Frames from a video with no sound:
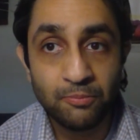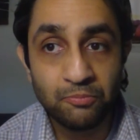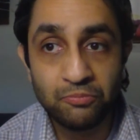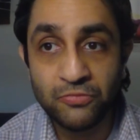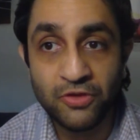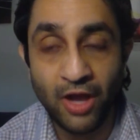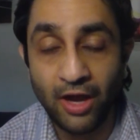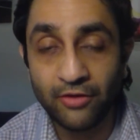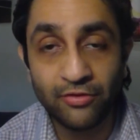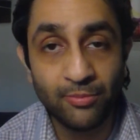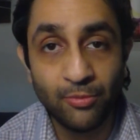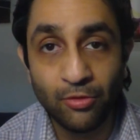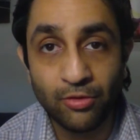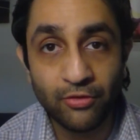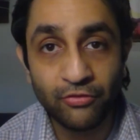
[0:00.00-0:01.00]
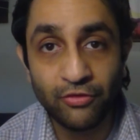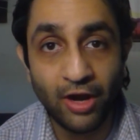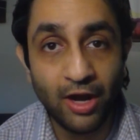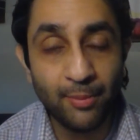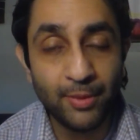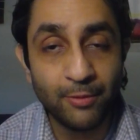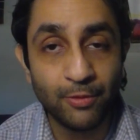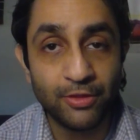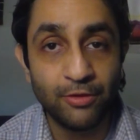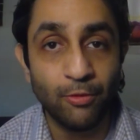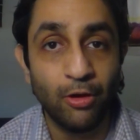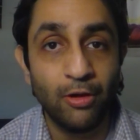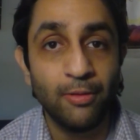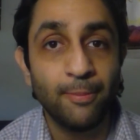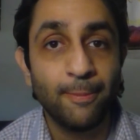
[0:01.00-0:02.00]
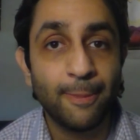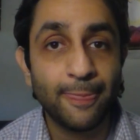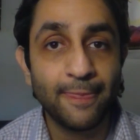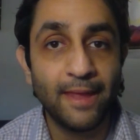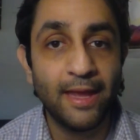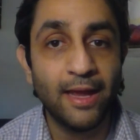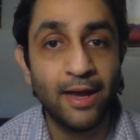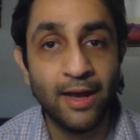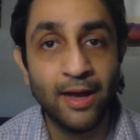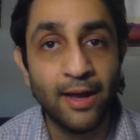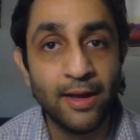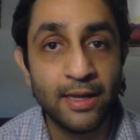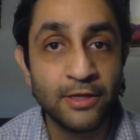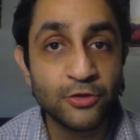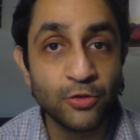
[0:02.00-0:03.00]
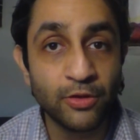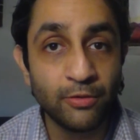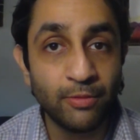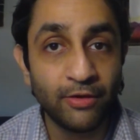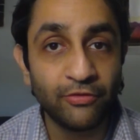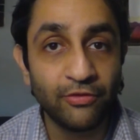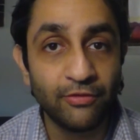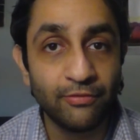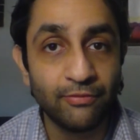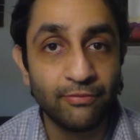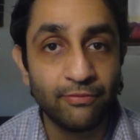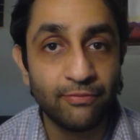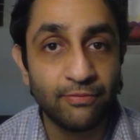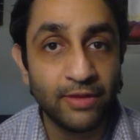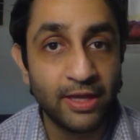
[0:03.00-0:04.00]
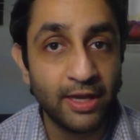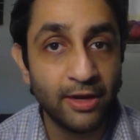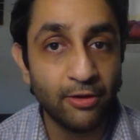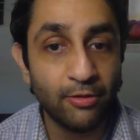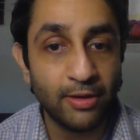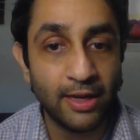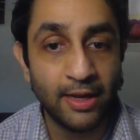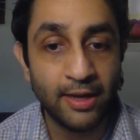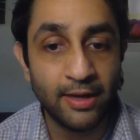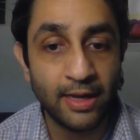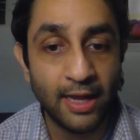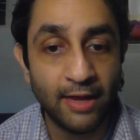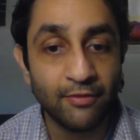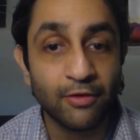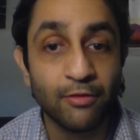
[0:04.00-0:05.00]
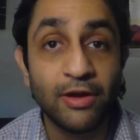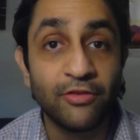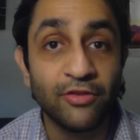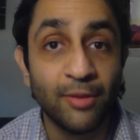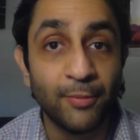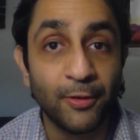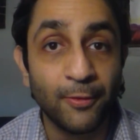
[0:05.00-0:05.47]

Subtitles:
talk some more astronomy with you all. Enjoy the rest of the year and have a great summer.